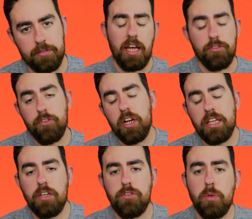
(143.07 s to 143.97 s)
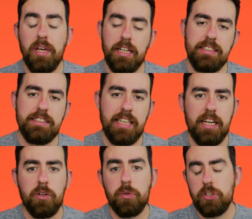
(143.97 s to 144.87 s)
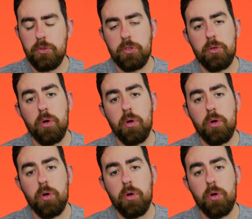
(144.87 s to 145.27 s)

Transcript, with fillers: And then finally if you pick the tail you do